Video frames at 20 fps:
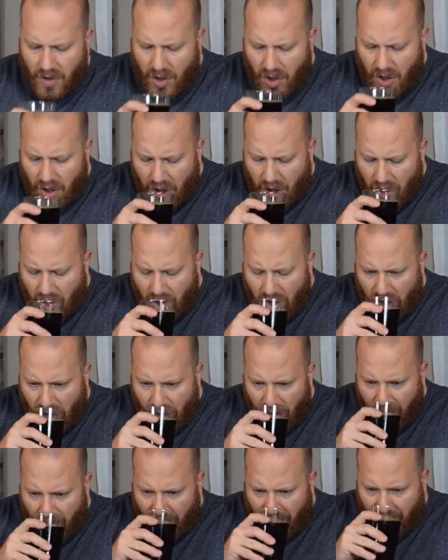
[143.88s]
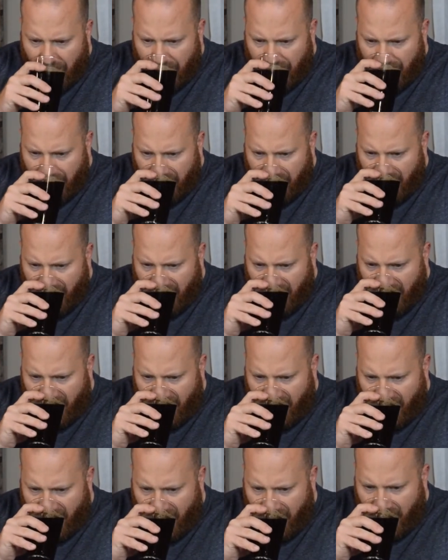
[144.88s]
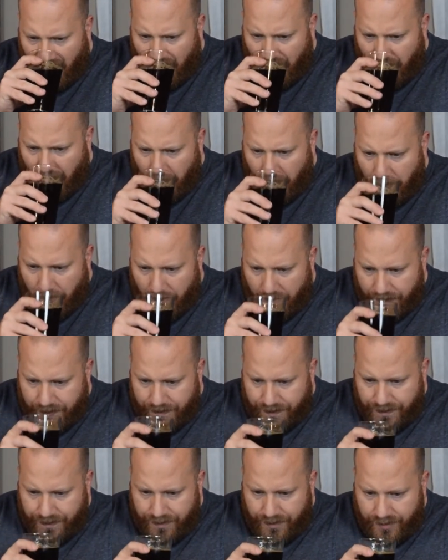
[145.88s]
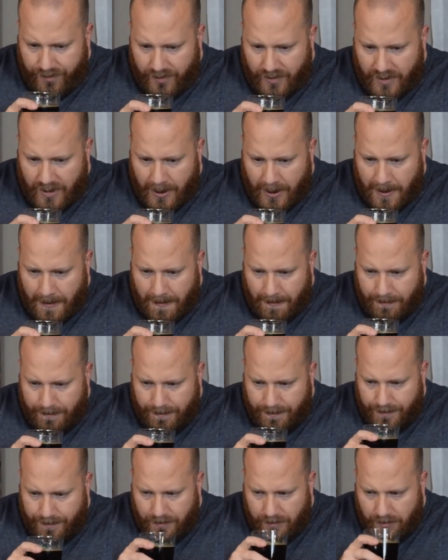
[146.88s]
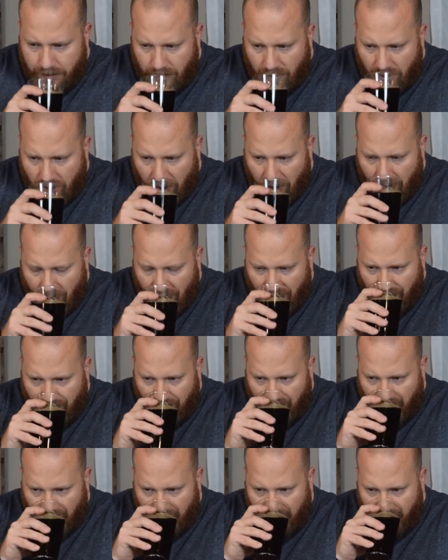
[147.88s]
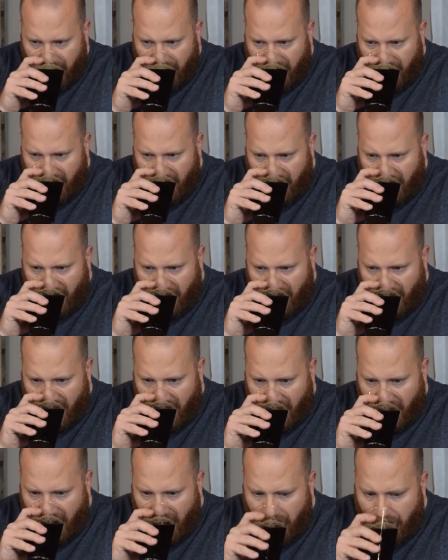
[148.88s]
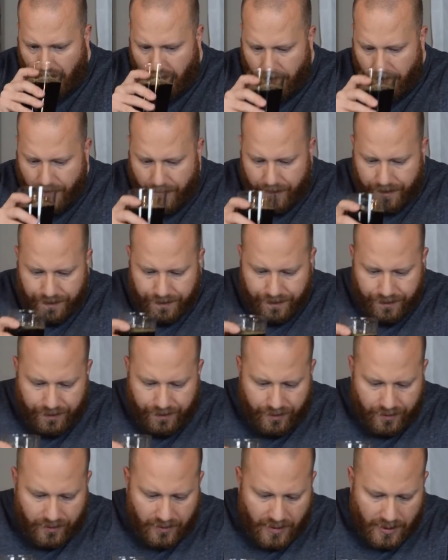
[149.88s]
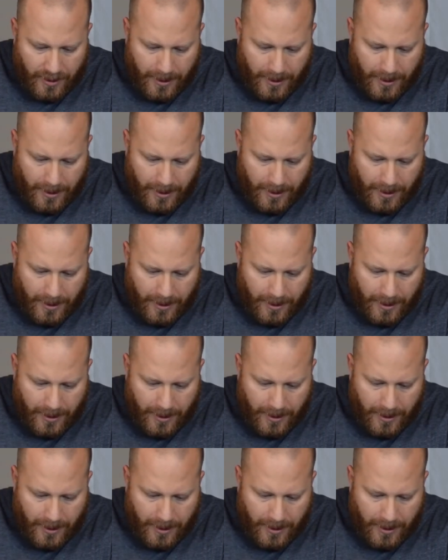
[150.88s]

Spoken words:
Nothing is said.